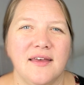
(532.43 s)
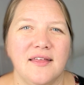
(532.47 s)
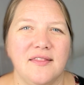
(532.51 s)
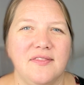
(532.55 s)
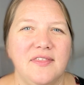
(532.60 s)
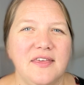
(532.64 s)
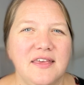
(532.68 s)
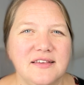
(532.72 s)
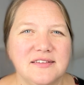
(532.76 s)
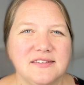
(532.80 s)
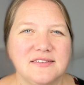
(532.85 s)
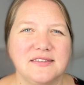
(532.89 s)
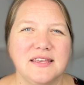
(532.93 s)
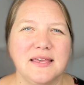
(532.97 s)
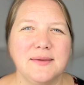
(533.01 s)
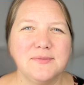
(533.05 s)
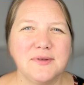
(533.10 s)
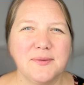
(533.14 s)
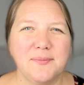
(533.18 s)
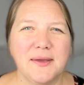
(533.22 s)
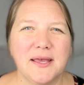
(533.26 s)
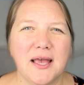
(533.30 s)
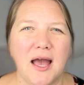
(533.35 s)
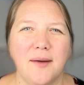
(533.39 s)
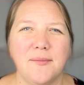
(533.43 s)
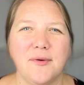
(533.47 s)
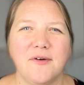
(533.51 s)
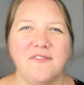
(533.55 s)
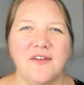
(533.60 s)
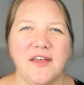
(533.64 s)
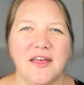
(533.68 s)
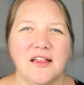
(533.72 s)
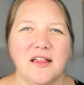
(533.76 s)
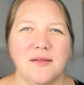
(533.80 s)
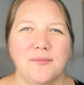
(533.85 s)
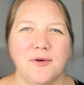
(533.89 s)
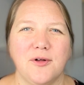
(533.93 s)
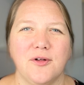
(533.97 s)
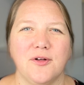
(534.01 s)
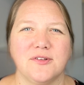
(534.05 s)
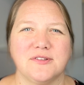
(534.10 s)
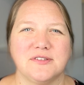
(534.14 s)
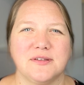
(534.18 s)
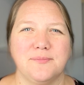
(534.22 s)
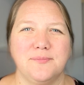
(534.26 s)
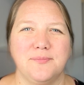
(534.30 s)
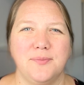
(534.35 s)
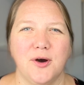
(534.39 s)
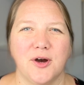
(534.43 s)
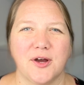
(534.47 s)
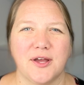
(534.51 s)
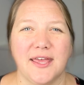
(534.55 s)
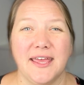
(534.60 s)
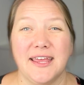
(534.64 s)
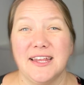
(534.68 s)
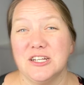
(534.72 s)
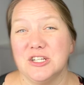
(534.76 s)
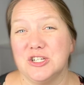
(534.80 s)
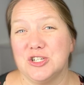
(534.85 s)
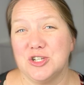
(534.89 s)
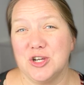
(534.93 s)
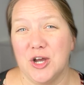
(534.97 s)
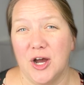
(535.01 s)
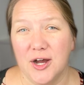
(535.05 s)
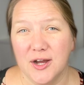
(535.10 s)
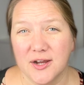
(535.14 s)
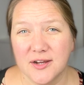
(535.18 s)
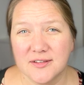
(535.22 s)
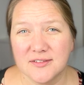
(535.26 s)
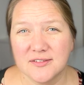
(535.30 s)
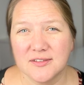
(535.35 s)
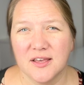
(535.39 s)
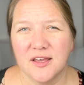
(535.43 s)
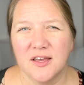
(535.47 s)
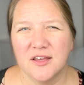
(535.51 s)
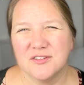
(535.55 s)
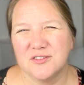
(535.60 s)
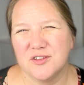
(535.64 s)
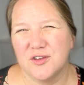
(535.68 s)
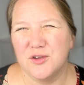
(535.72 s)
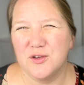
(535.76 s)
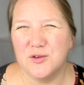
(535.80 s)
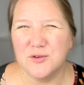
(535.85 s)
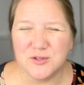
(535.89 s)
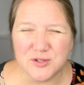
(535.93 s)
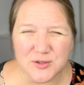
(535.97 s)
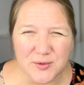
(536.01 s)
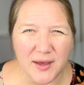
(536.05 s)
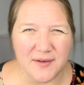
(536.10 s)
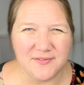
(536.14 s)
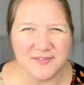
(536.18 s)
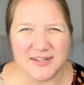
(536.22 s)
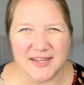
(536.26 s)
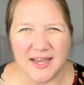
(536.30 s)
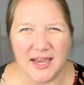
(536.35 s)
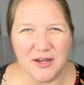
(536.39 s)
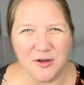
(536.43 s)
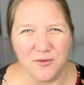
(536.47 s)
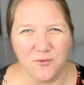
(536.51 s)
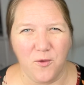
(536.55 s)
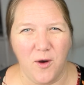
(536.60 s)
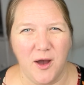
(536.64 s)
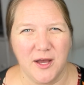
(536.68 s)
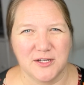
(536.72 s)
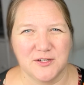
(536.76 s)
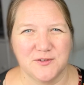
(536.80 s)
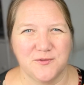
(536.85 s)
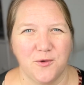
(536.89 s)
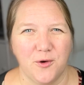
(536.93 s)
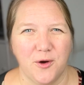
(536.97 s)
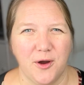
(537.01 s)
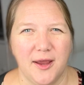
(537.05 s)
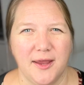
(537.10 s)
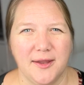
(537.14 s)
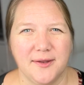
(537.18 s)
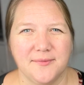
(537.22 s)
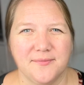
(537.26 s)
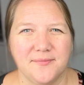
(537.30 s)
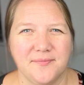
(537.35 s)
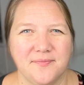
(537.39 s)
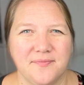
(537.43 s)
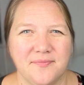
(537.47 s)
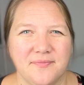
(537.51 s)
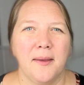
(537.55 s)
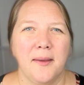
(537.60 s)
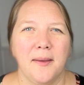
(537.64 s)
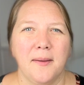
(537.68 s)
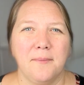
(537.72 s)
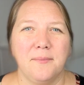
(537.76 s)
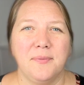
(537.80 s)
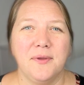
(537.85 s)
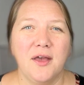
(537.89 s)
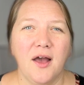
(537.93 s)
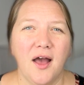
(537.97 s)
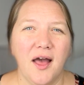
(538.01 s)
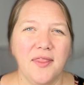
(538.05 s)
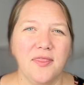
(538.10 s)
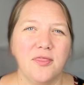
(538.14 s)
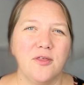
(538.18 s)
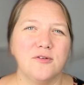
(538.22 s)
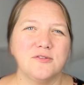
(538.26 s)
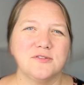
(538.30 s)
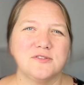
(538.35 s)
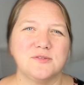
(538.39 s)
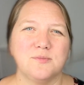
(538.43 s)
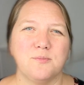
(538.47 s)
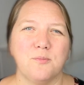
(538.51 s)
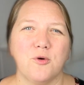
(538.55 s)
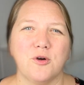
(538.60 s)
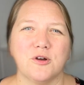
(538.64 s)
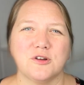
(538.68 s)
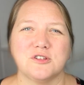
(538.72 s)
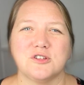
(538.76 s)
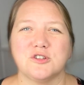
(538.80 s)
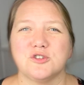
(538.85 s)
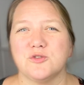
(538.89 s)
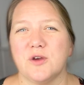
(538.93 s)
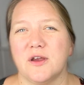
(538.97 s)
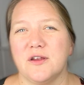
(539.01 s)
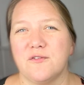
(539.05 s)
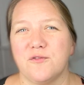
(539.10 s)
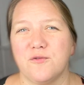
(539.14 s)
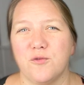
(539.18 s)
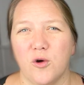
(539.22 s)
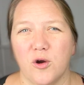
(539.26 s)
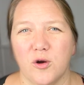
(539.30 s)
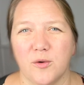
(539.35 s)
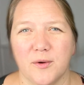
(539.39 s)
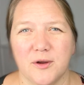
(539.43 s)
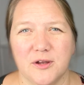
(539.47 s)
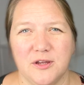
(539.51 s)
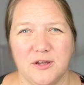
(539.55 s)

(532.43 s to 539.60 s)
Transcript: These seem to become available to book in chunks, so you do have to kind of watch for it. Beyond those more straightforward